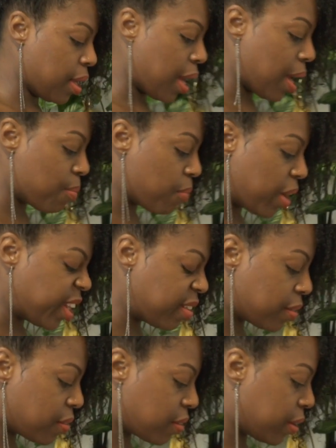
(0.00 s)
I'm ready
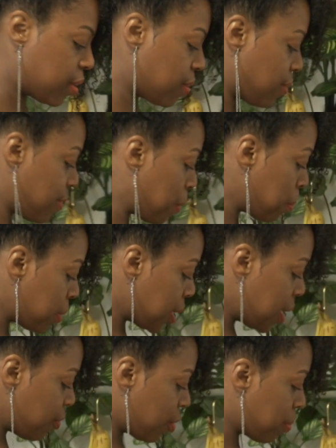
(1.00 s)
to start
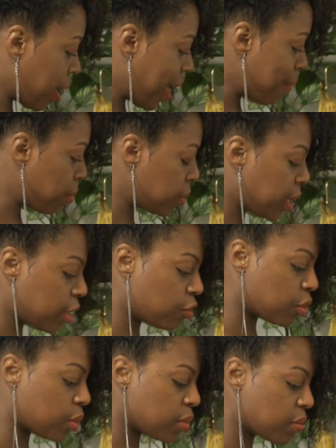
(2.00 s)
assembling for my apple
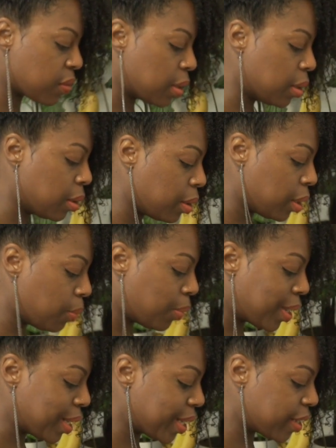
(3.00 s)
nachos. And what
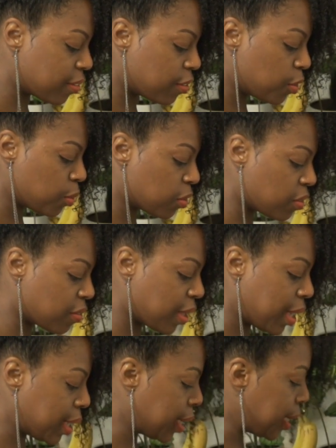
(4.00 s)
I like to do is just
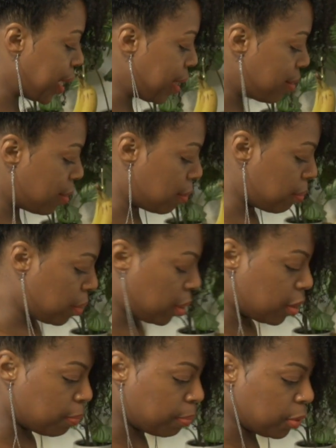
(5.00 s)
kind of lay them in
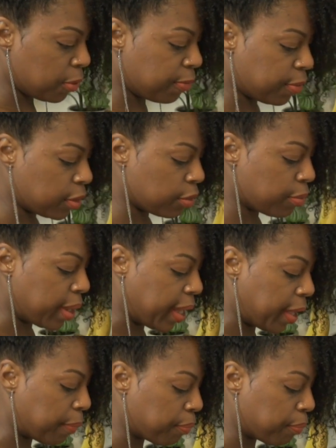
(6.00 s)
a beautiful array